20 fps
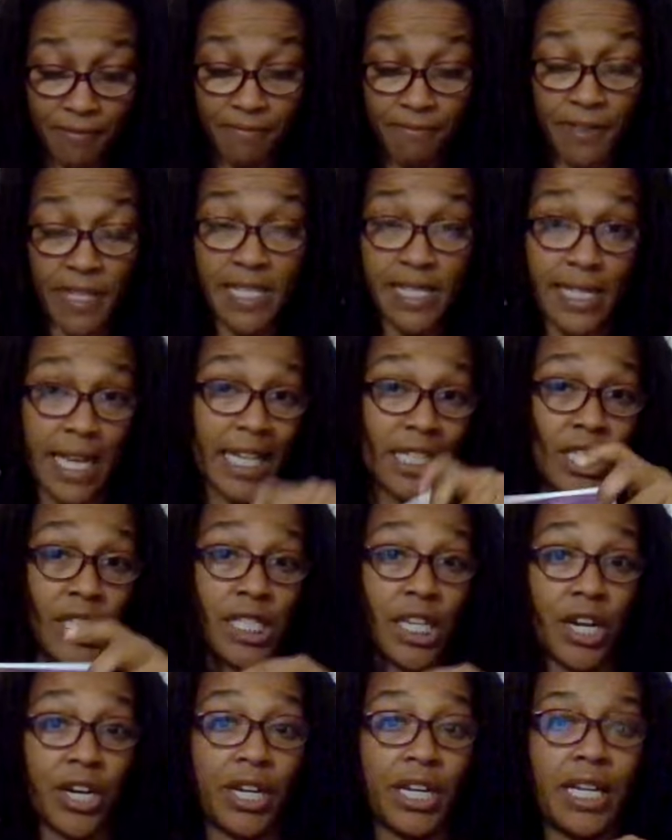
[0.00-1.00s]

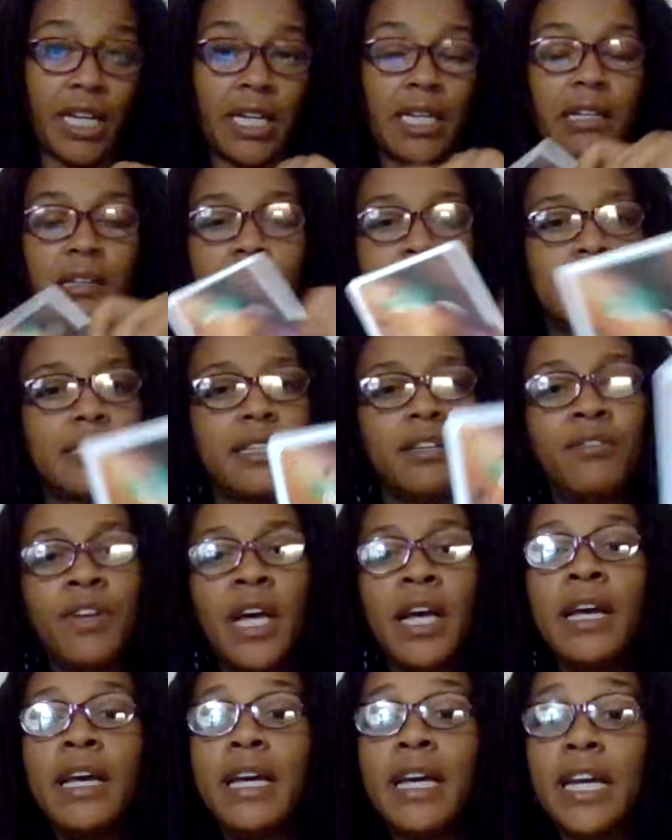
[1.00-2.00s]
Sagittarian collective,
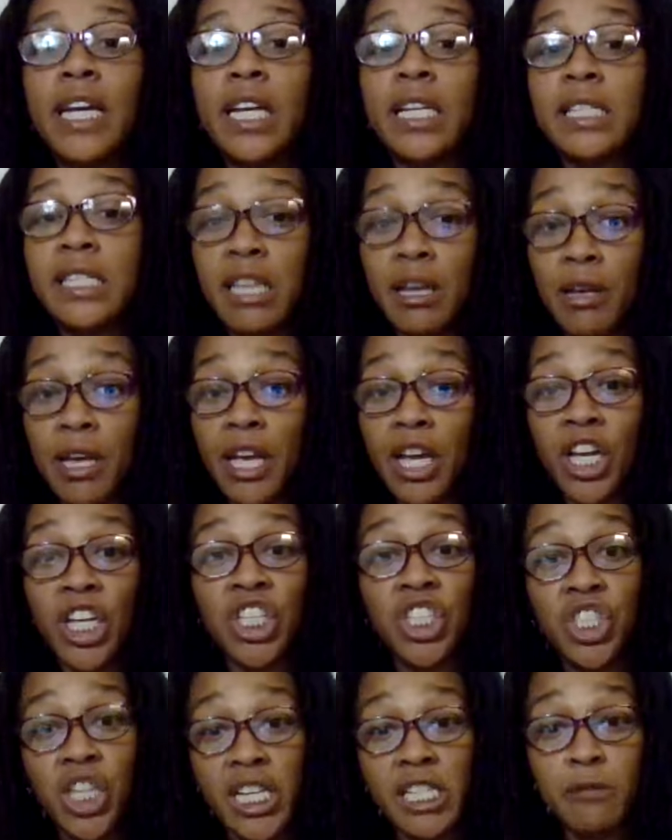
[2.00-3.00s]
it could t it could
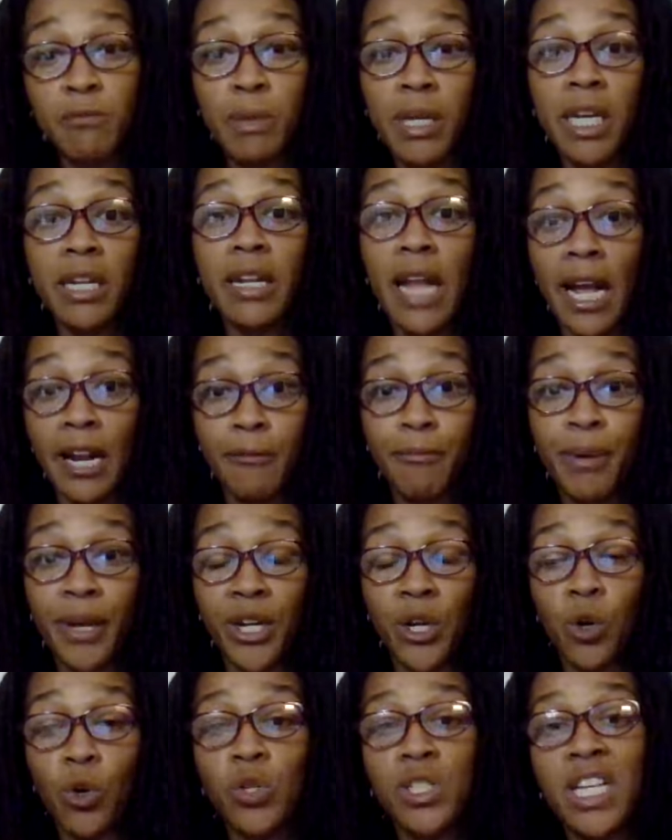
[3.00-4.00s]
just be a Knight of
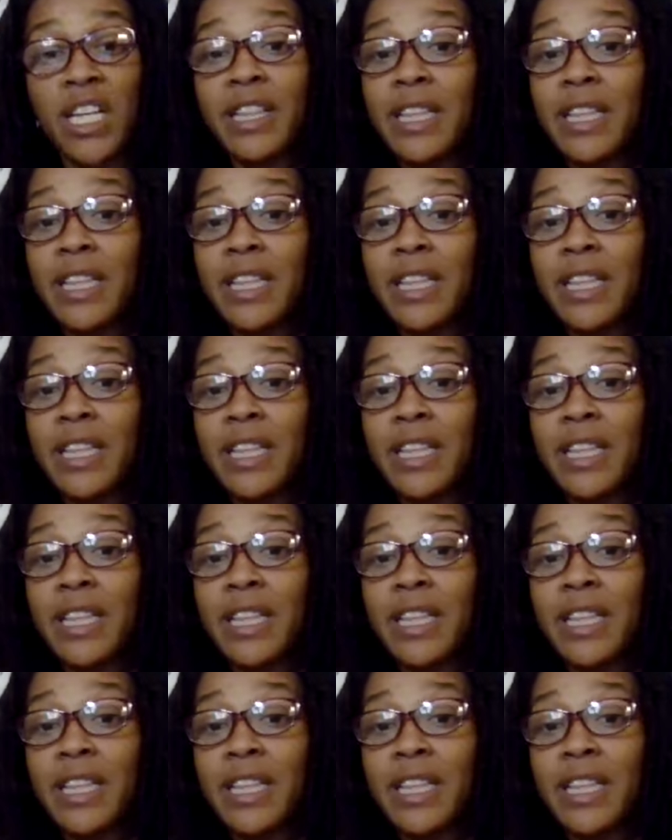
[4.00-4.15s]
Pentacles,